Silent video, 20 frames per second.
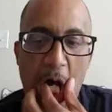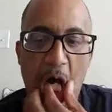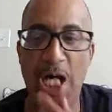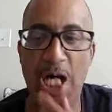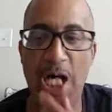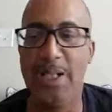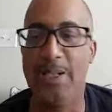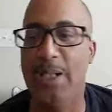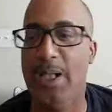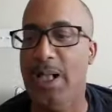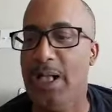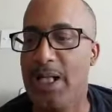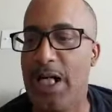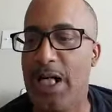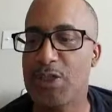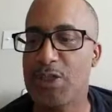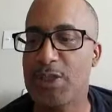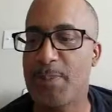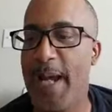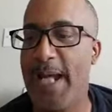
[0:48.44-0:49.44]
Hey, uh,
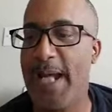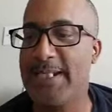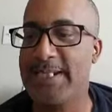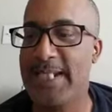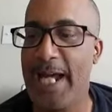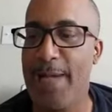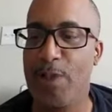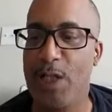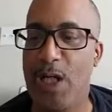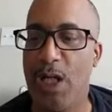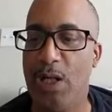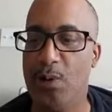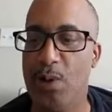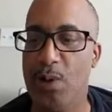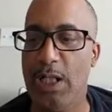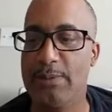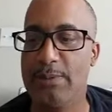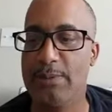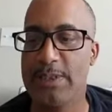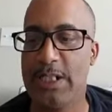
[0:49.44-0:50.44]
Coach, man, today we
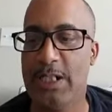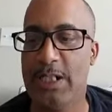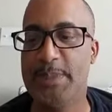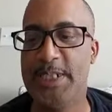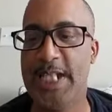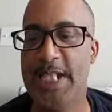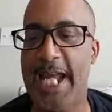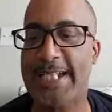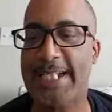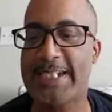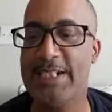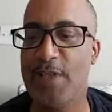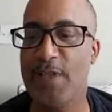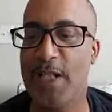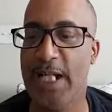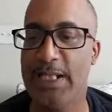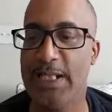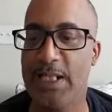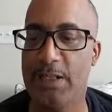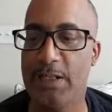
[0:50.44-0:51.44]
go uh, the objective
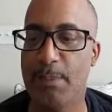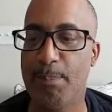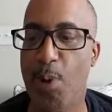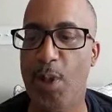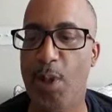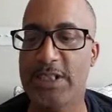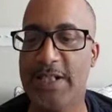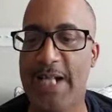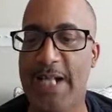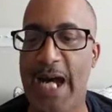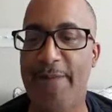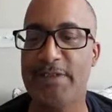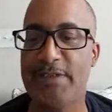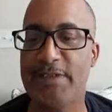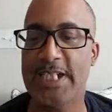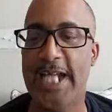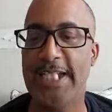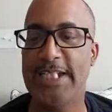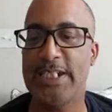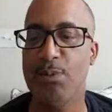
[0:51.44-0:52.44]
and uh, the points of
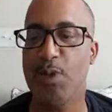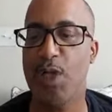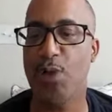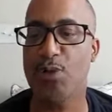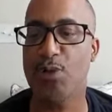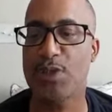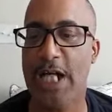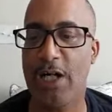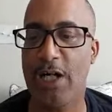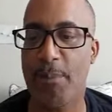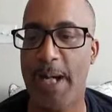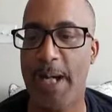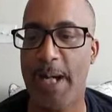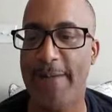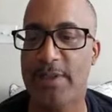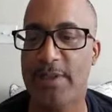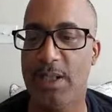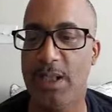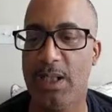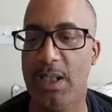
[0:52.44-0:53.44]
conversation, we're going to talk
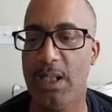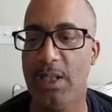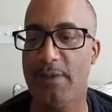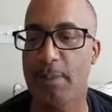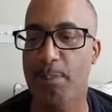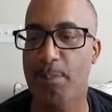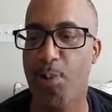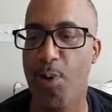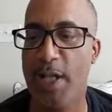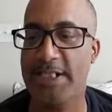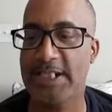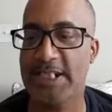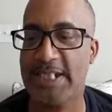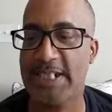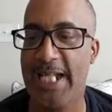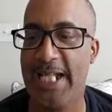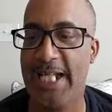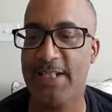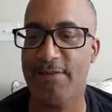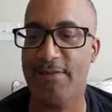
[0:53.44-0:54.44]
about uh, the present
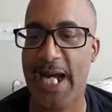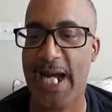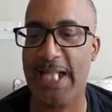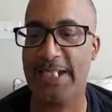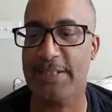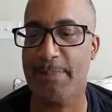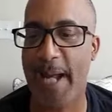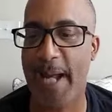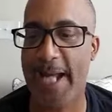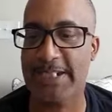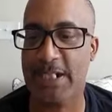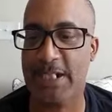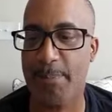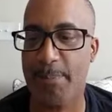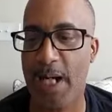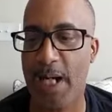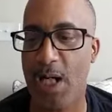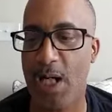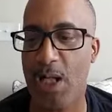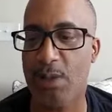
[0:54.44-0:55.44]
state of college
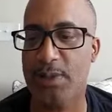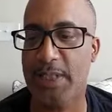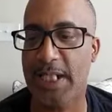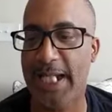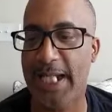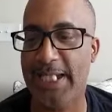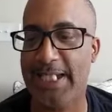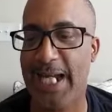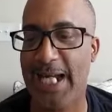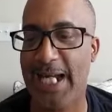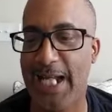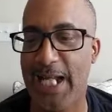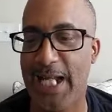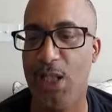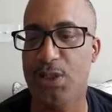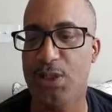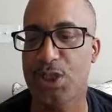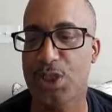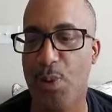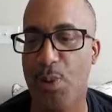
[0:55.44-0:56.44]
basketball, the
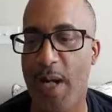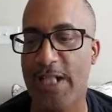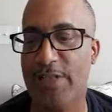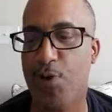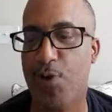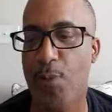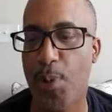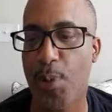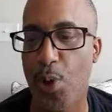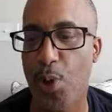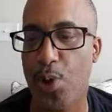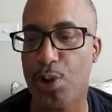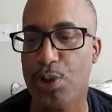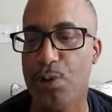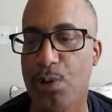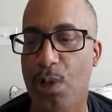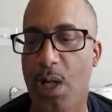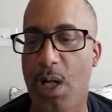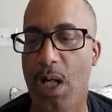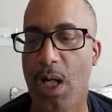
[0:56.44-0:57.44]
NIL, the transfer
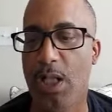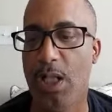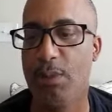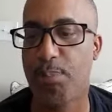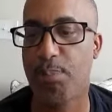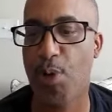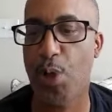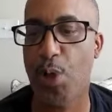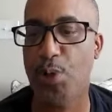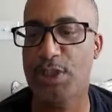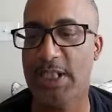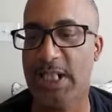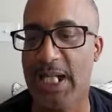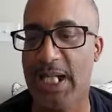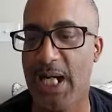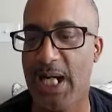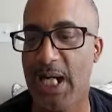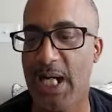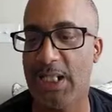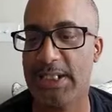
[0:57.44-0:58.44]
portal, the pros and
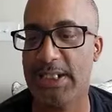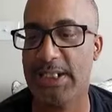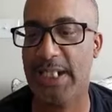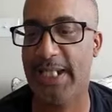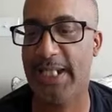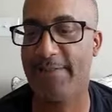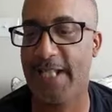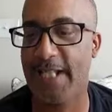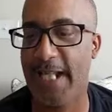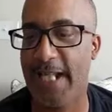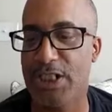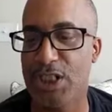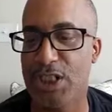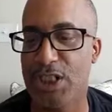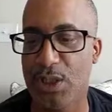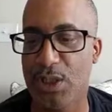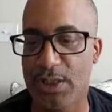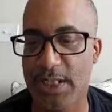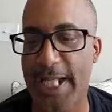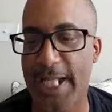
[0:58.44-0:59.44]
cons and things
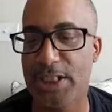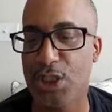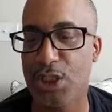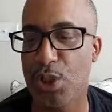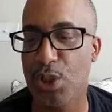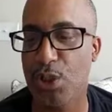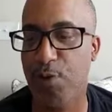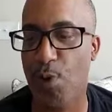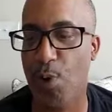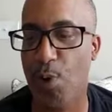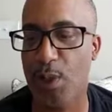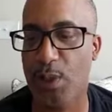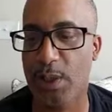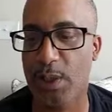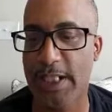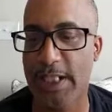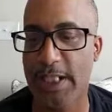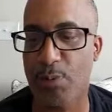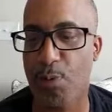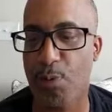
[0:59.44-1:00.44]
you things you look
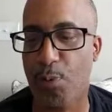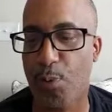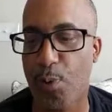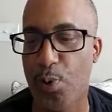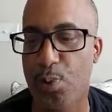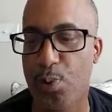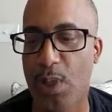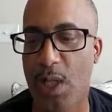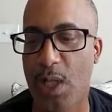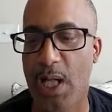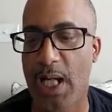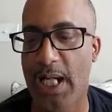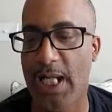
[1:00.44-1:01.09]
for in a recruit.